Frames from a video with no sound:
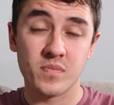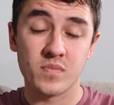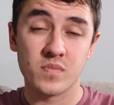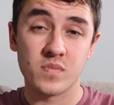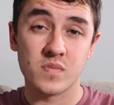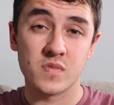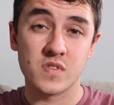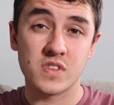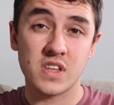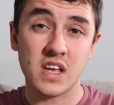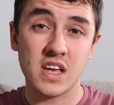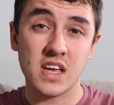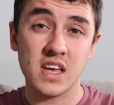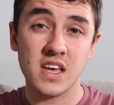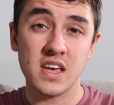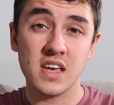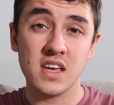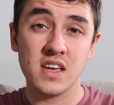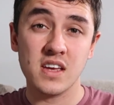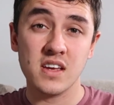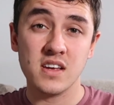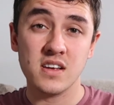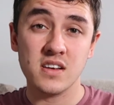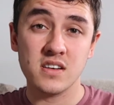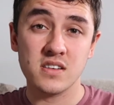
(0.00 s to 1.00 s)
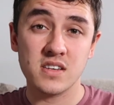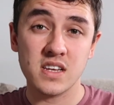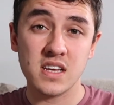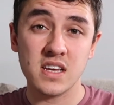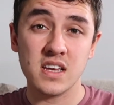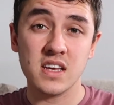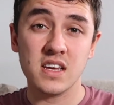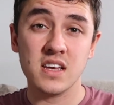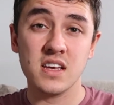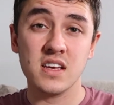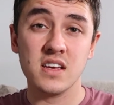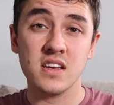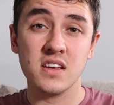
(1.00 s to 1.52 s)
D,
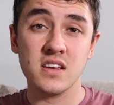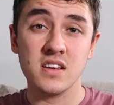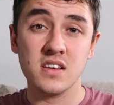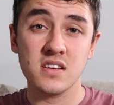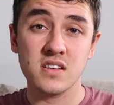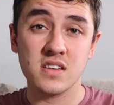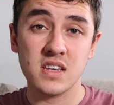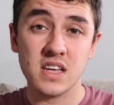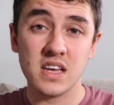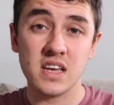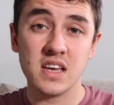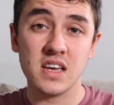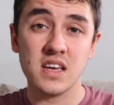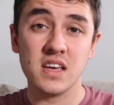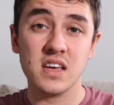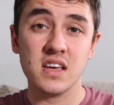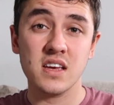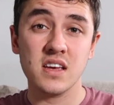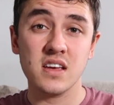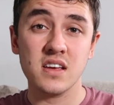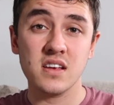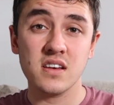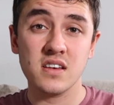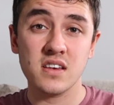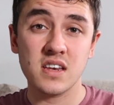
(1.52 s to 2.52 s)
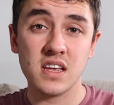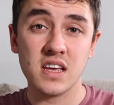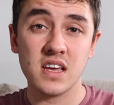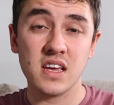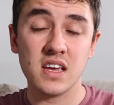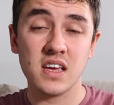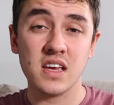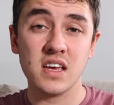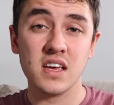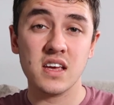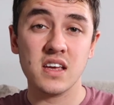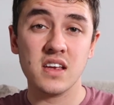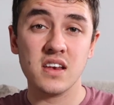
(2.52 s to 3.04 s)
D,
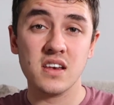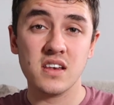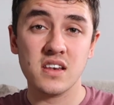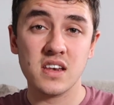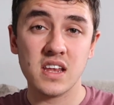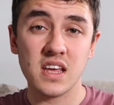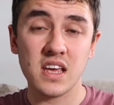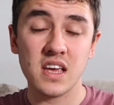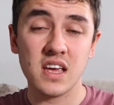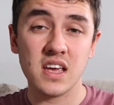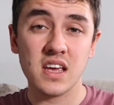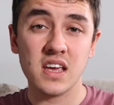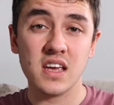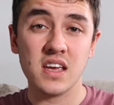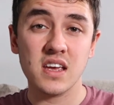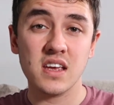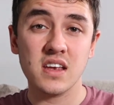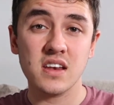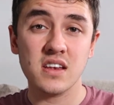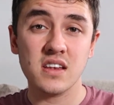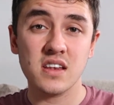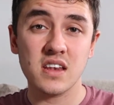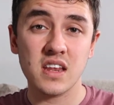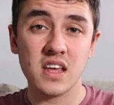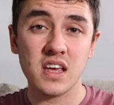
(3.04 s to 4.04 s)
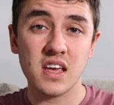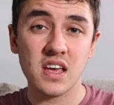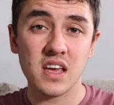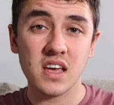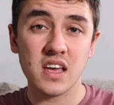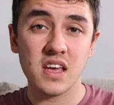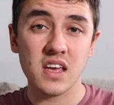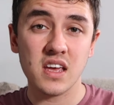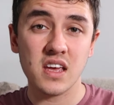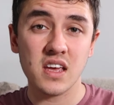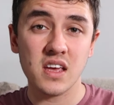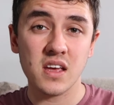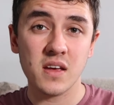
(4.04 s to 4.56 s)
D, D,
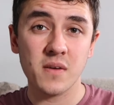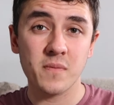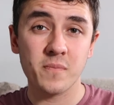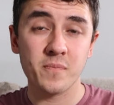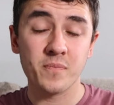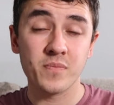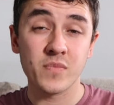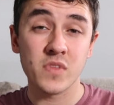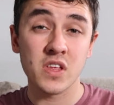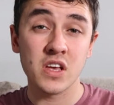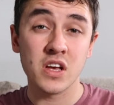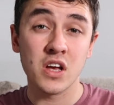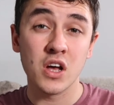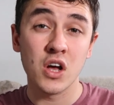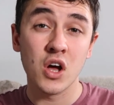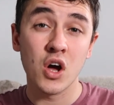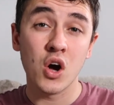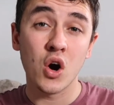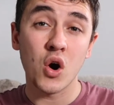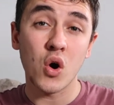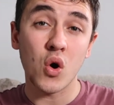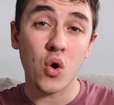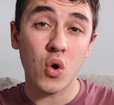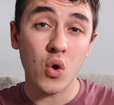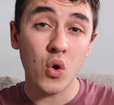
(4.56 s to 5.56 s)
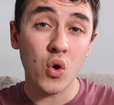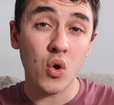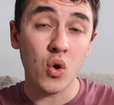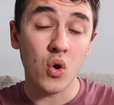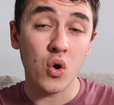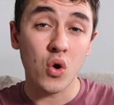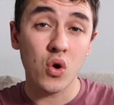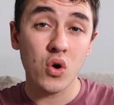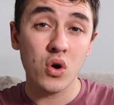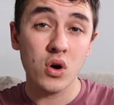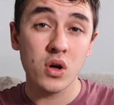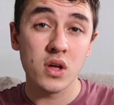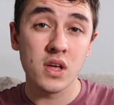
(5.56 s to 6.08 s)
D.
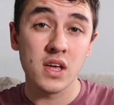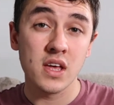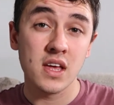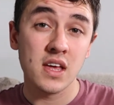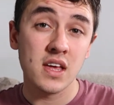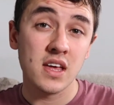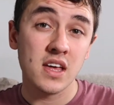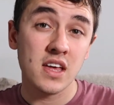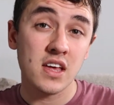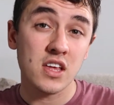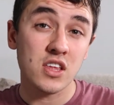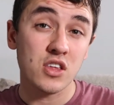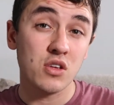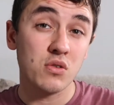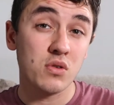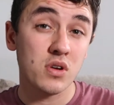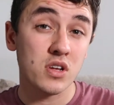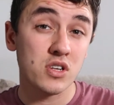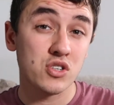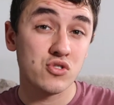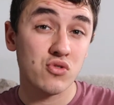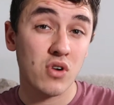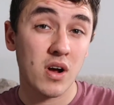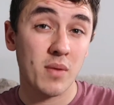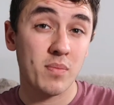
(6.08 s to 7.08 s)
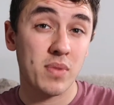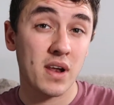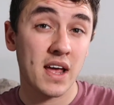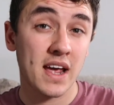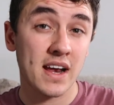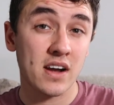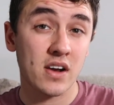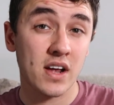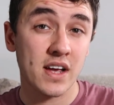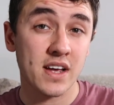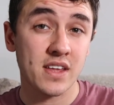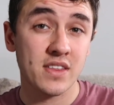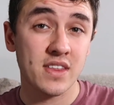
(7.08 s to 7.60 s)
Or you can try play it
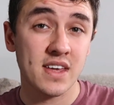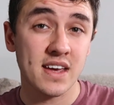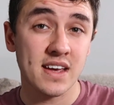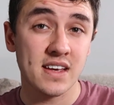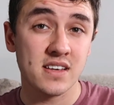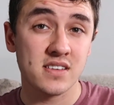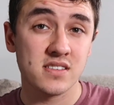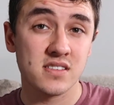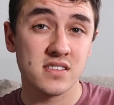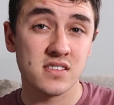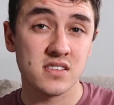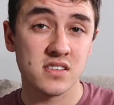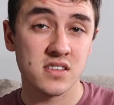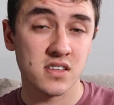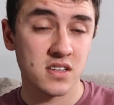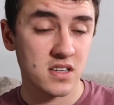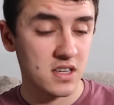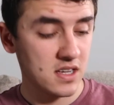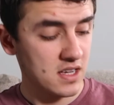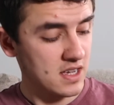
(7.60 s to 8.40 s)
like this.